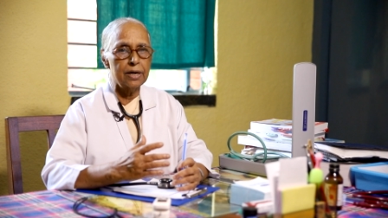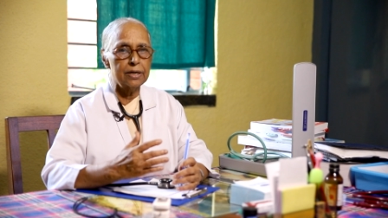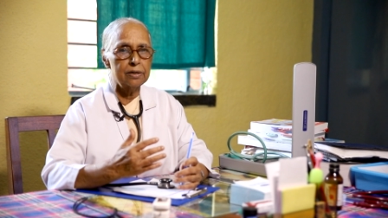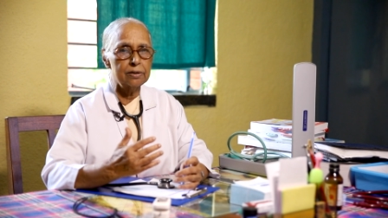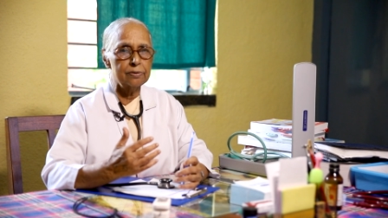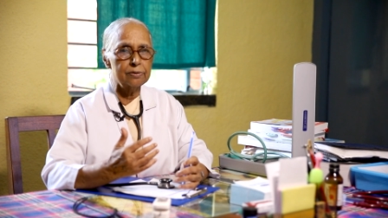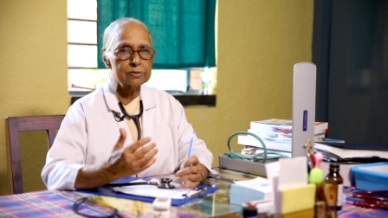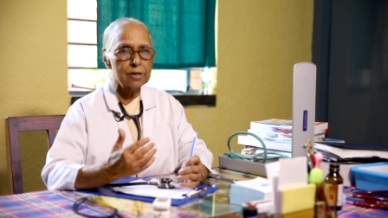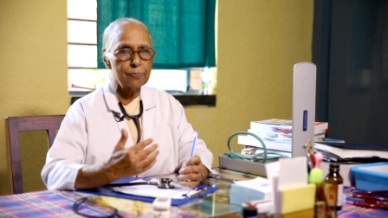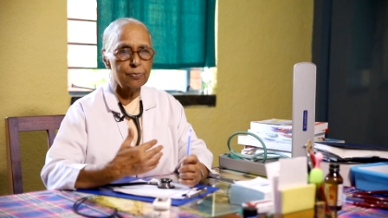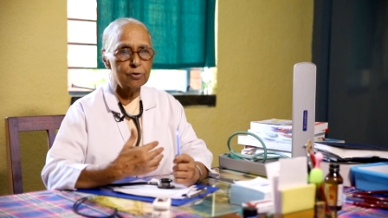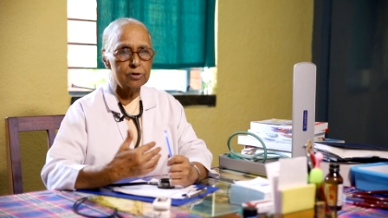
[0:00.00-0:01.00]
and uh,
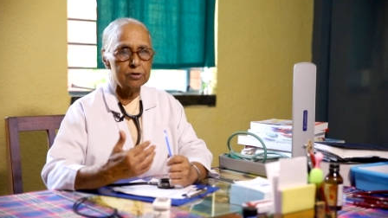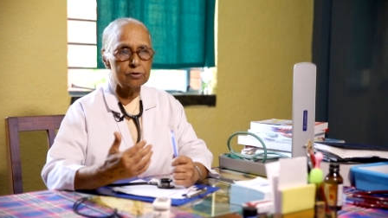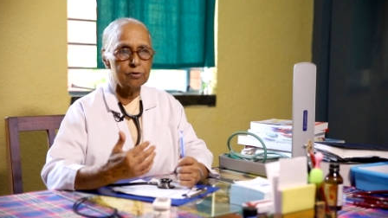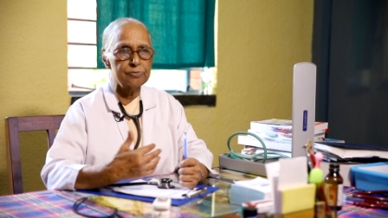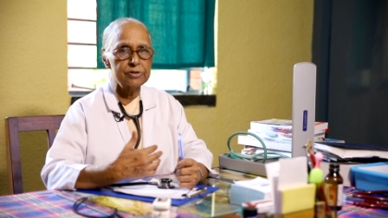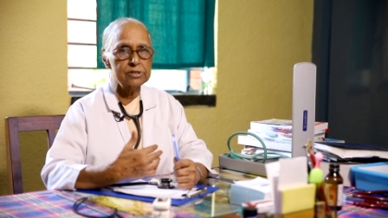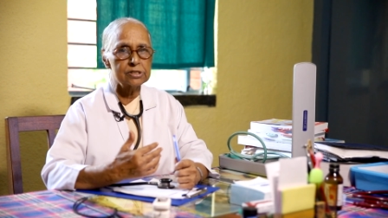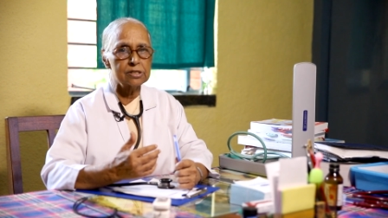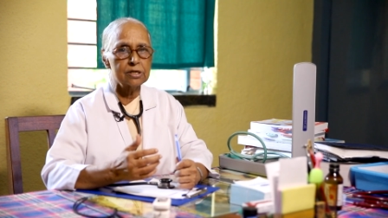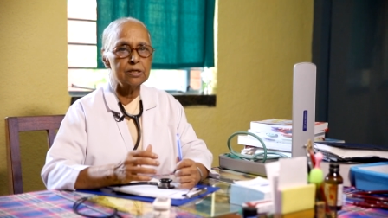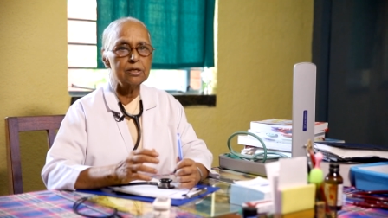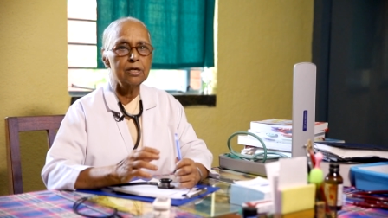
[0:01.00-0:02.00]
support of each
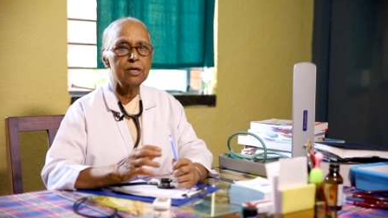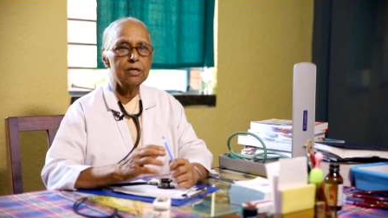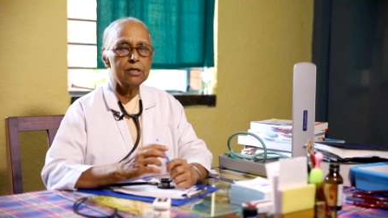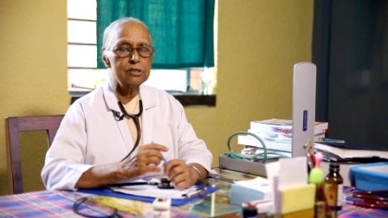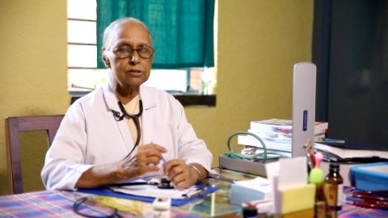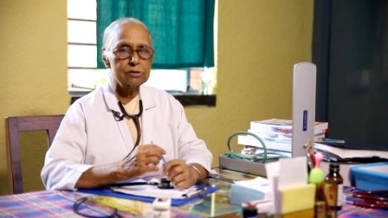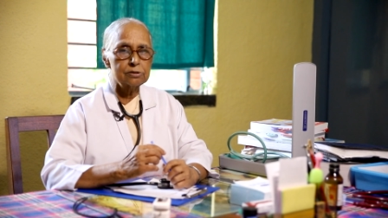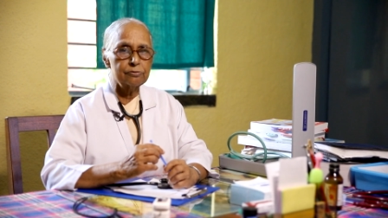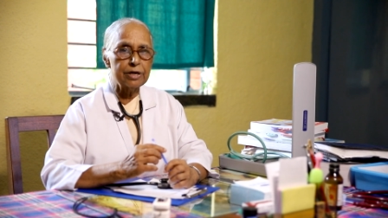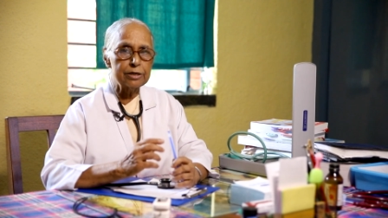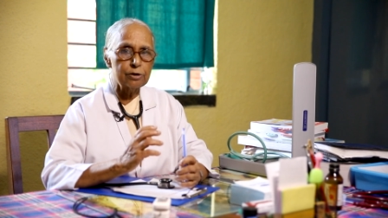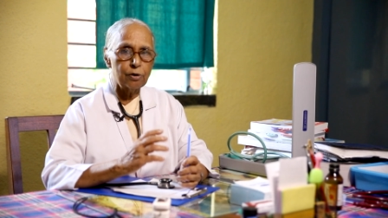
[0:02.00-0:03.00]
other is
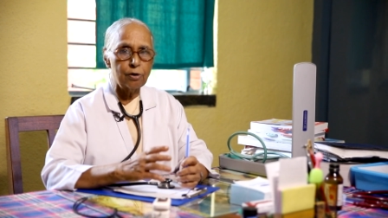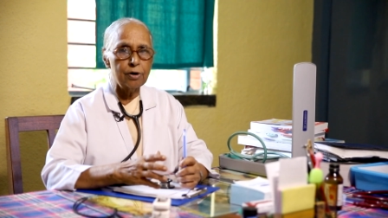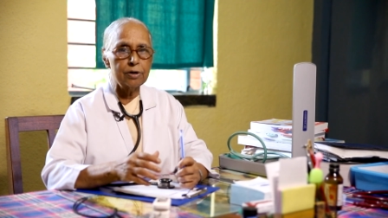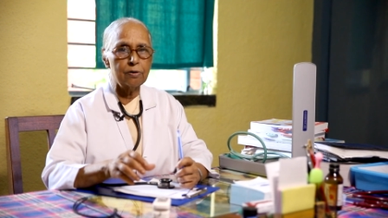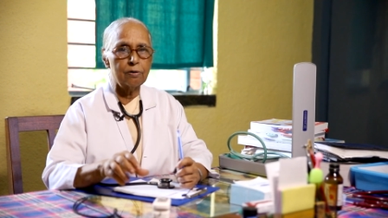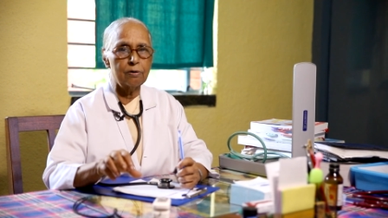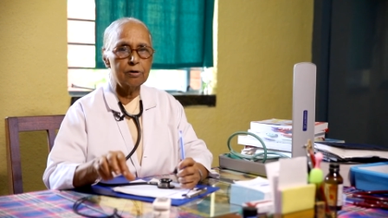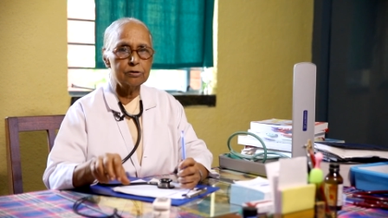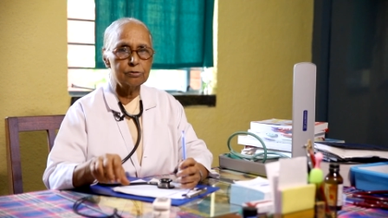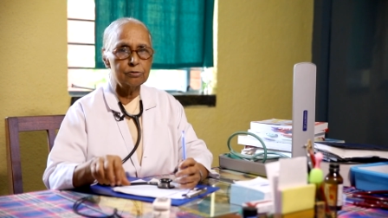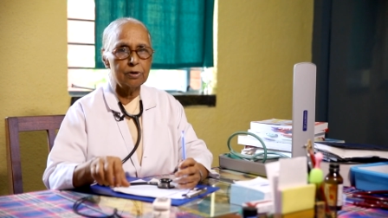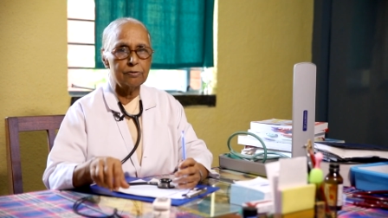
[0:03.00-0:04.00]
went on all
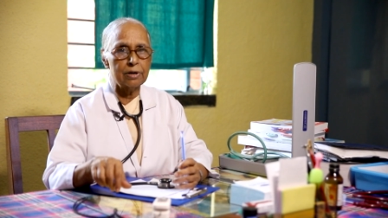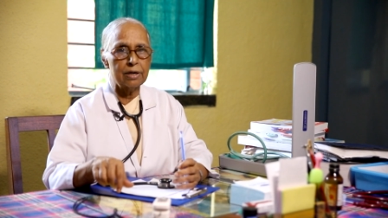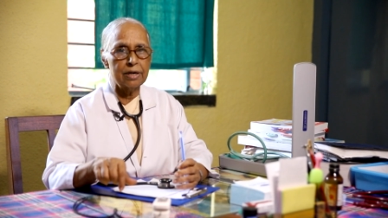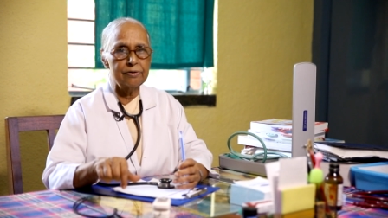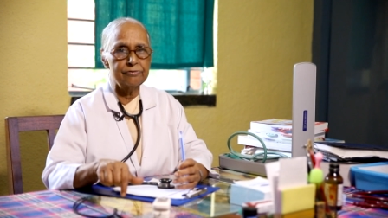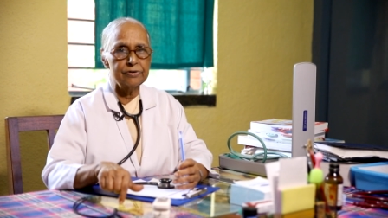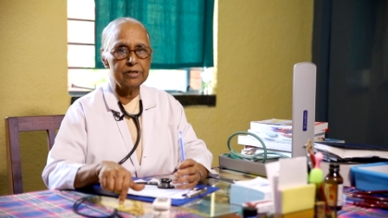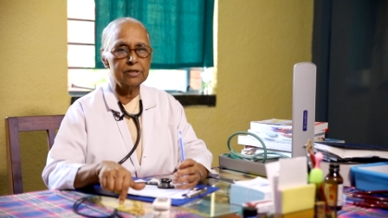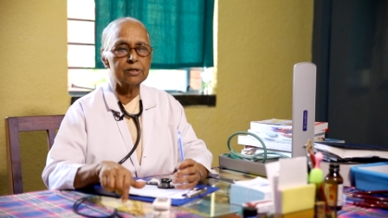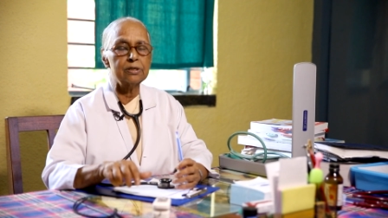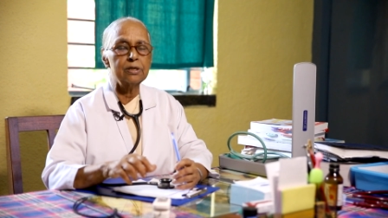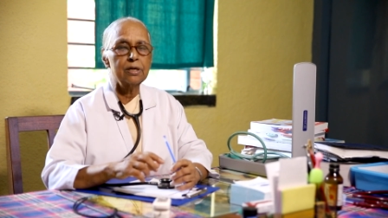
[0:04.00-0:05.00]
through our life
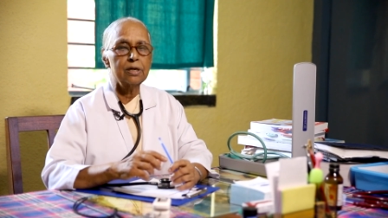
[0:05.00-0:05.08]
here.